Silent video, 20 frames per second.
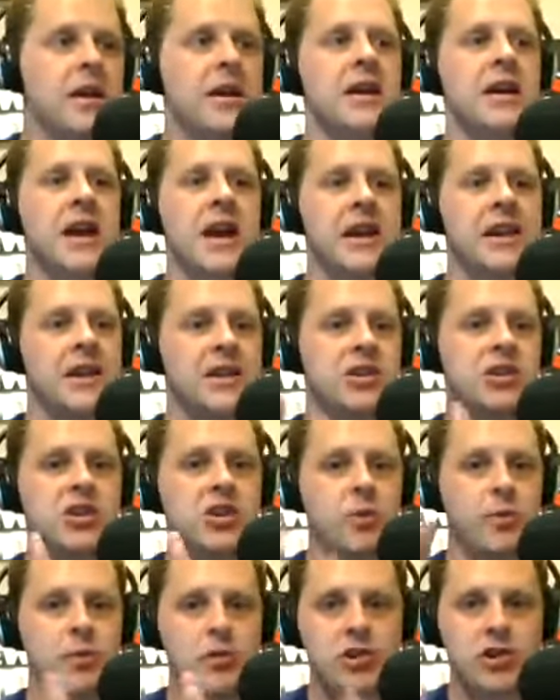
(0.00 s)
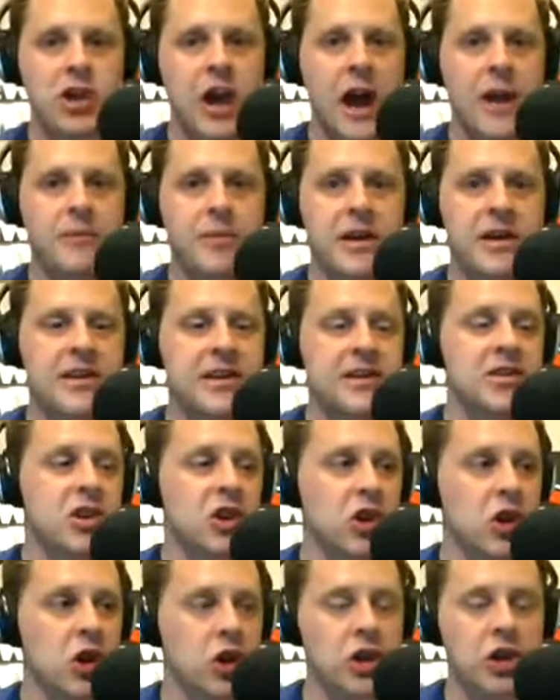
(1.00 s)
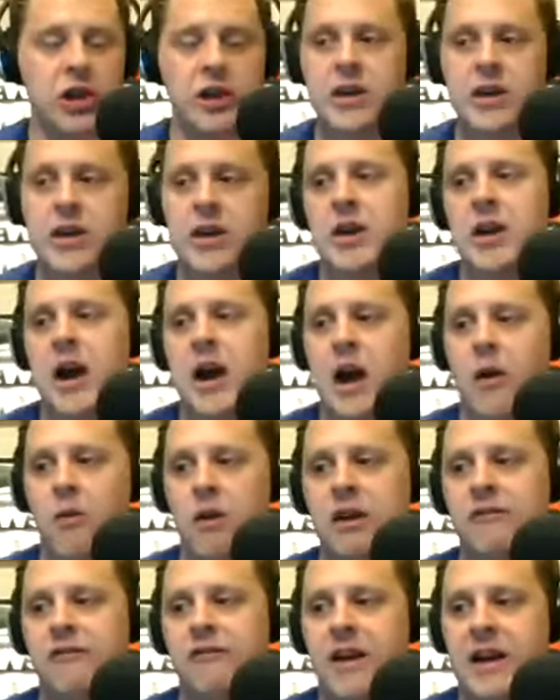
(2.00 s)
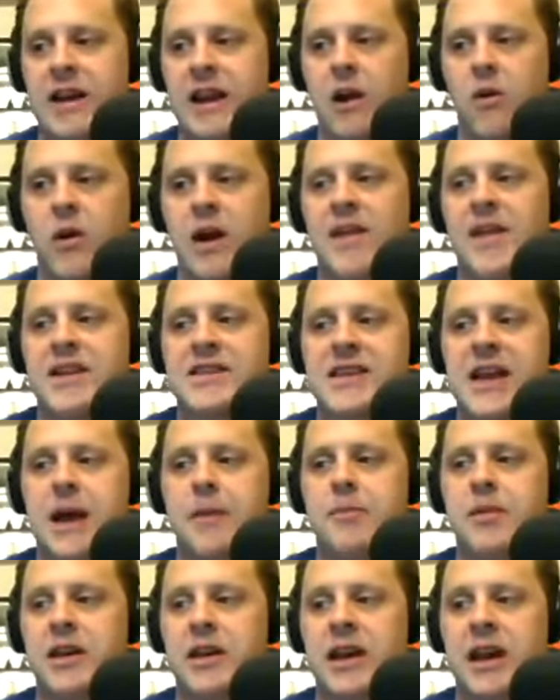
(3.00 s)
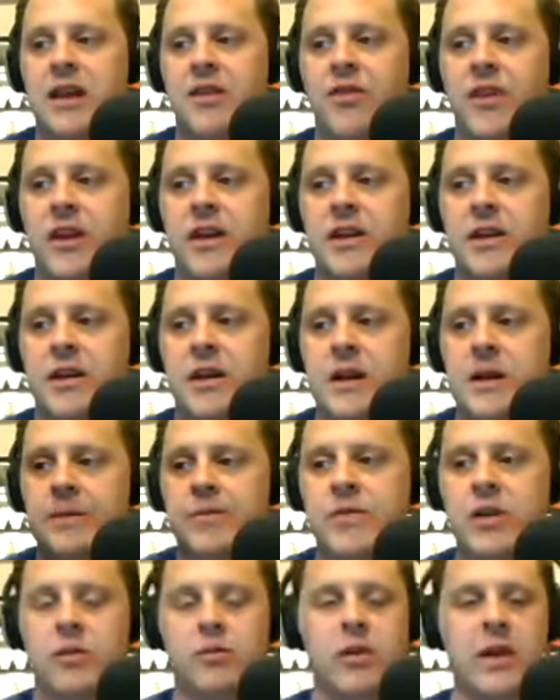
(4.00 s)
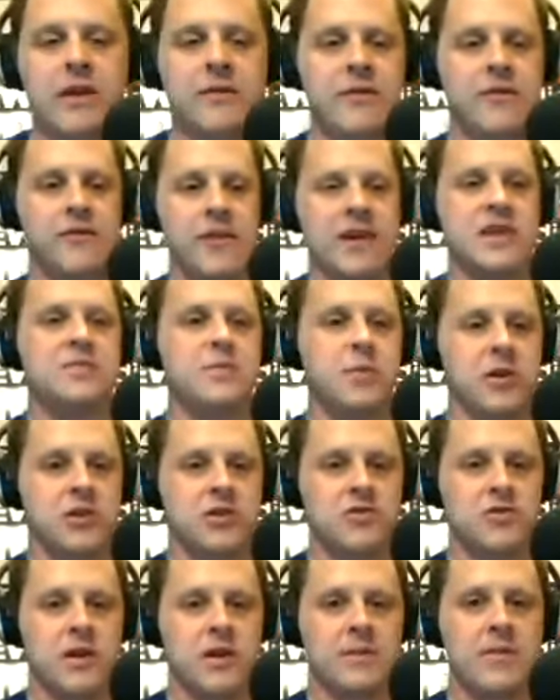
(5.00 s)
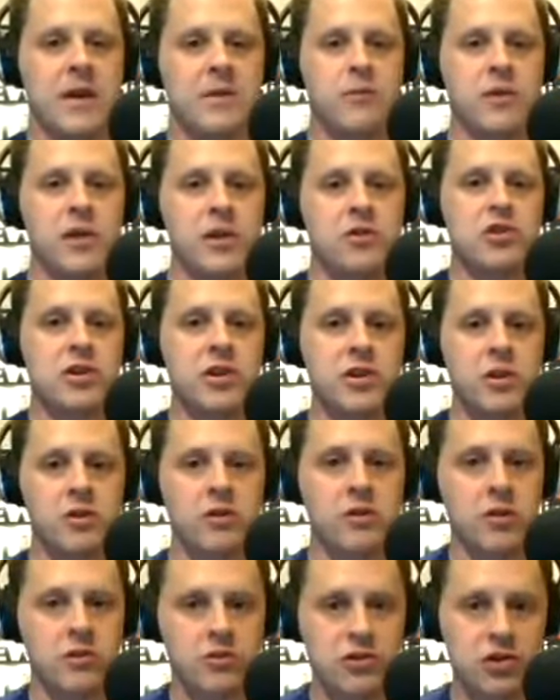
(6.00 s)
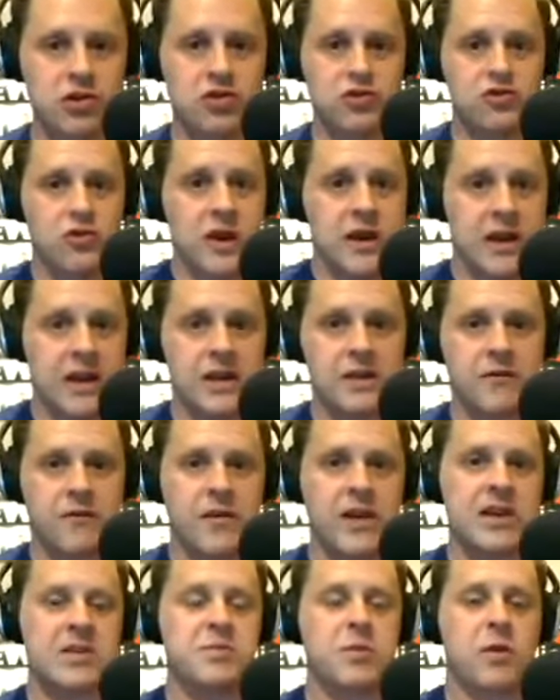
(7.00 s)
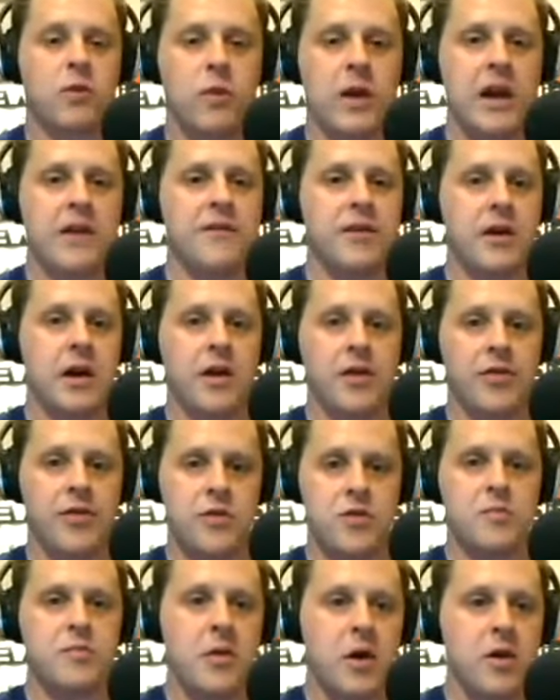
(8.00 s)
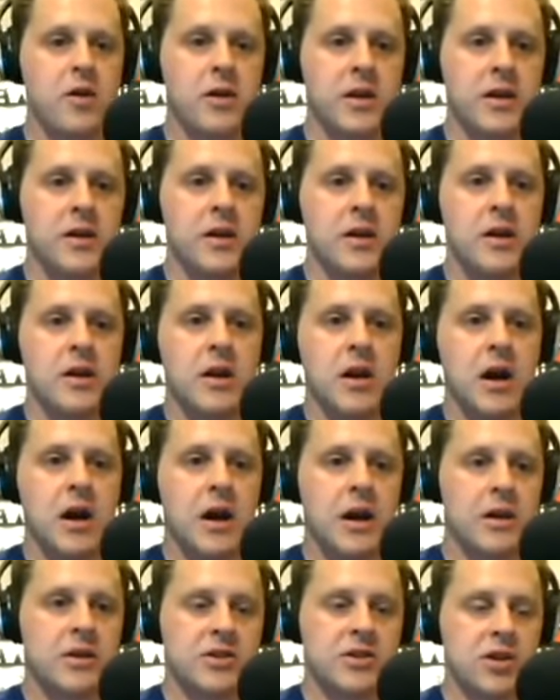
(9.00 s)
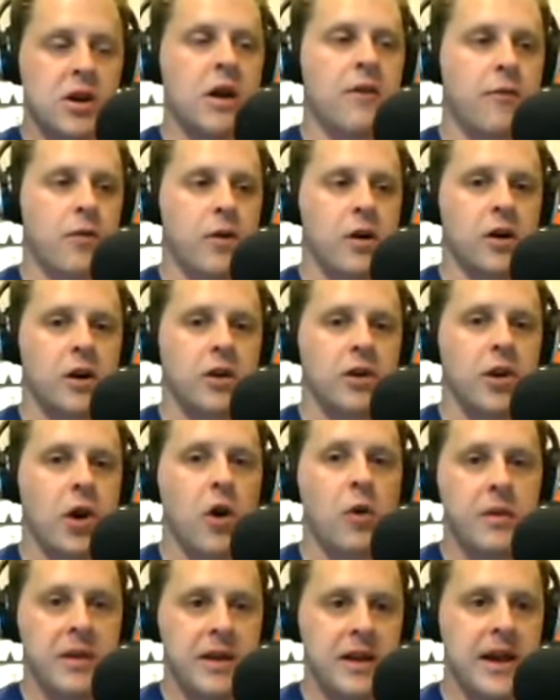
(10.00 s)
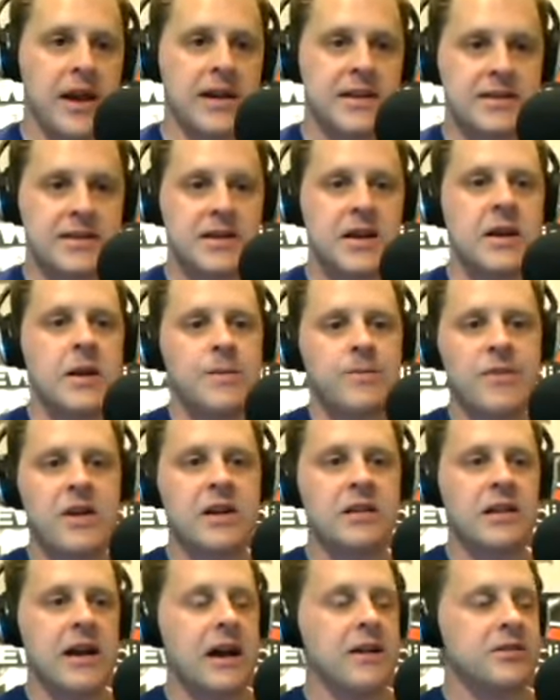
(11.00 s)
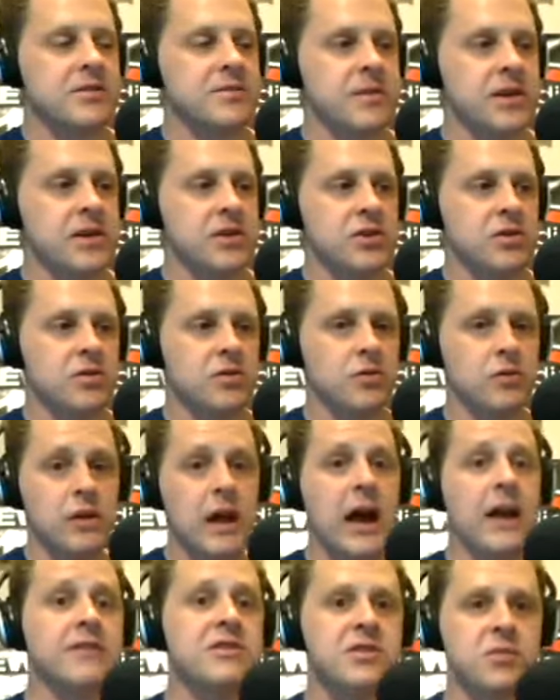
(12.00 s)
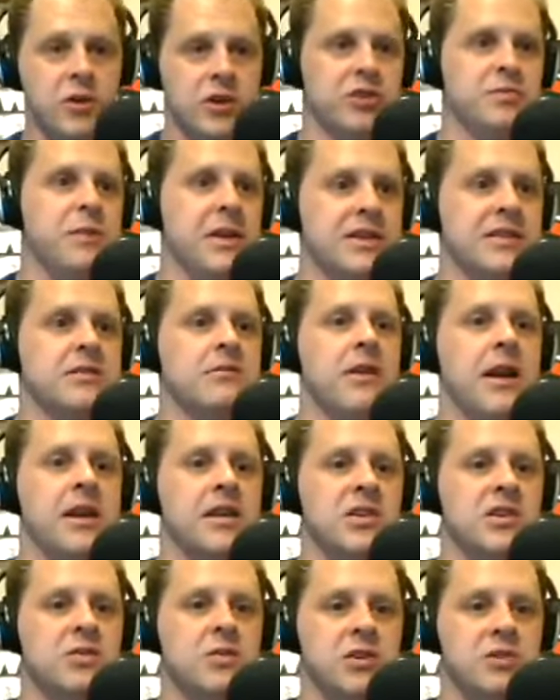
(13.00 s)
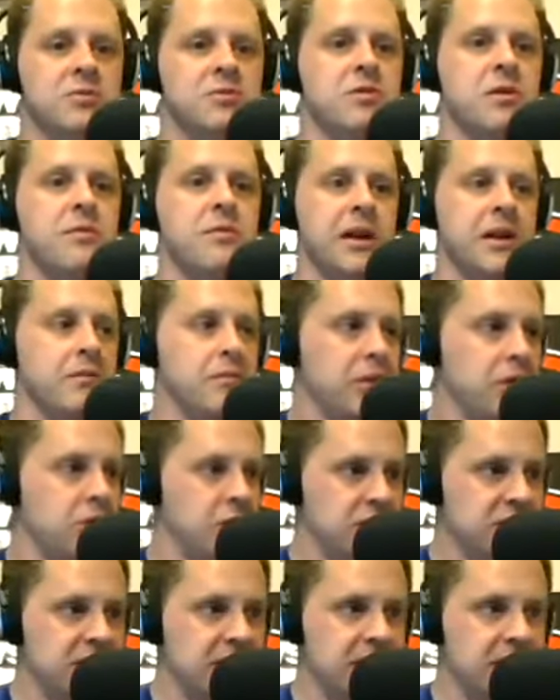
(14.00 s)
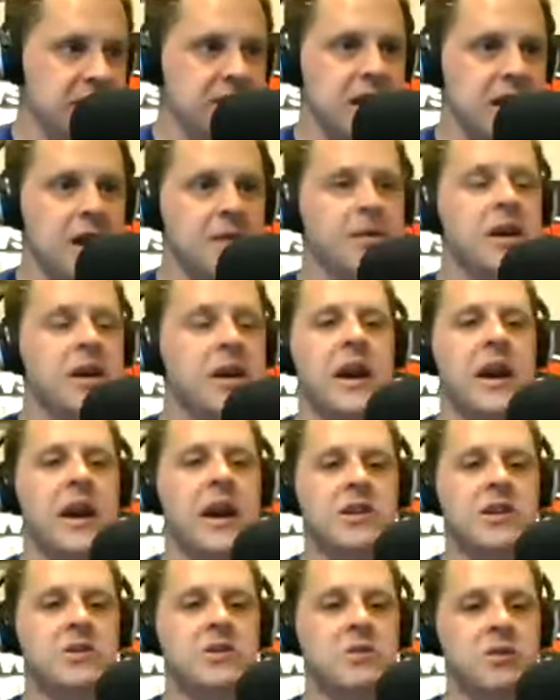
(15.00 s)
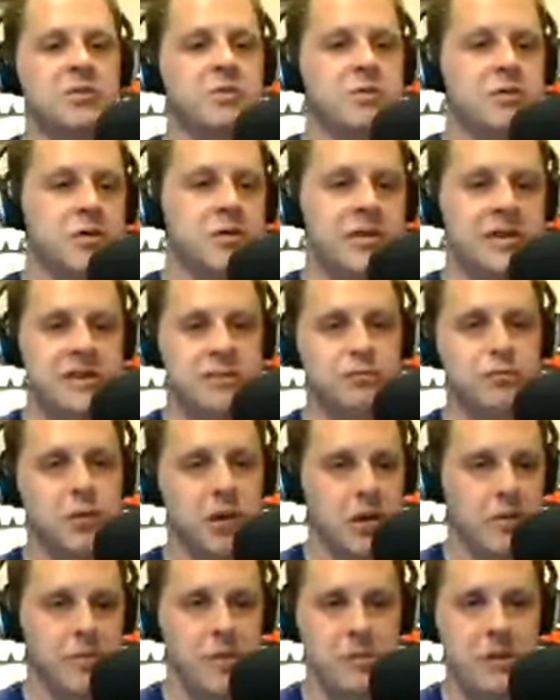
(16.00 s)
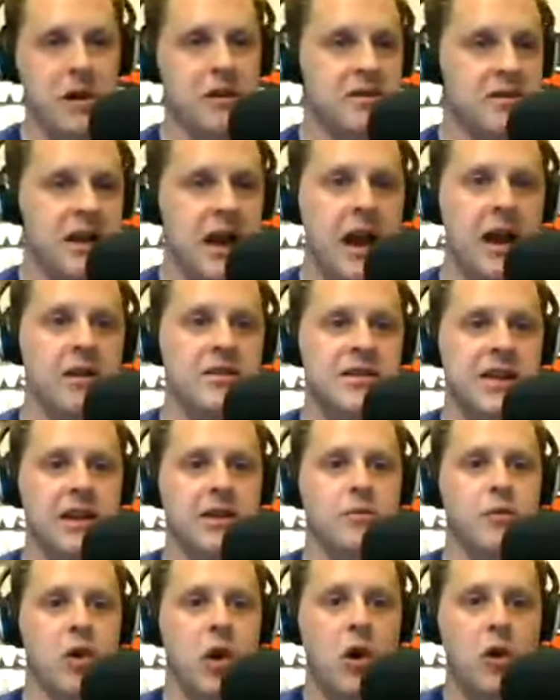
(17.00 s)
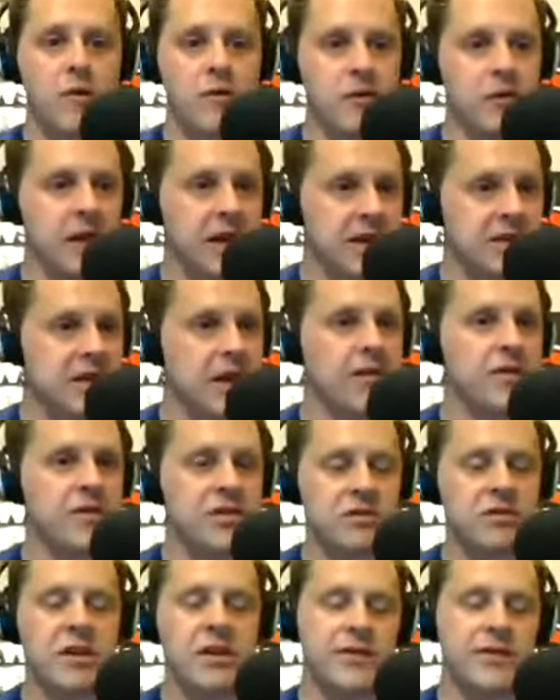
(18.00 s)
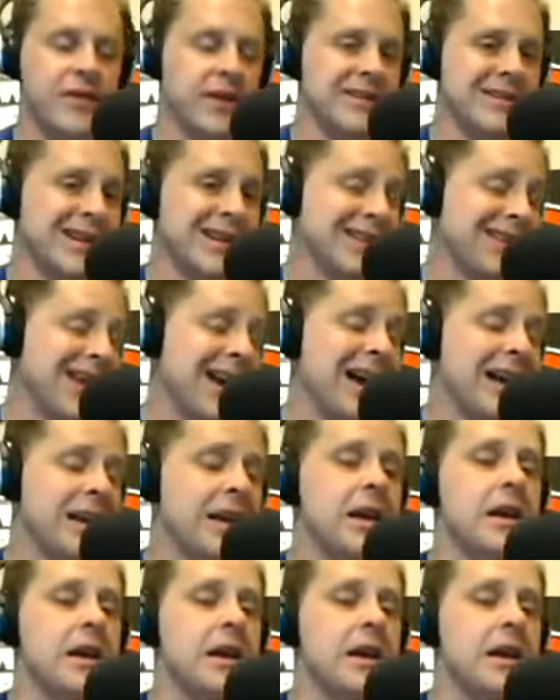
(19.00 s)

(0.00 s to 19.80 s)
It gets super choppy. It doesn't look good. I want to find out why that's happening, and I think you know we have the Facebook stream, and we usually don't go straight into Facebook. We have a, a third party uh, software called OBS that allows me to live switch. Basically, I can switch my computer's desktop. I can switch between you know prepared tiles. I can put overlays on the screen, things like that.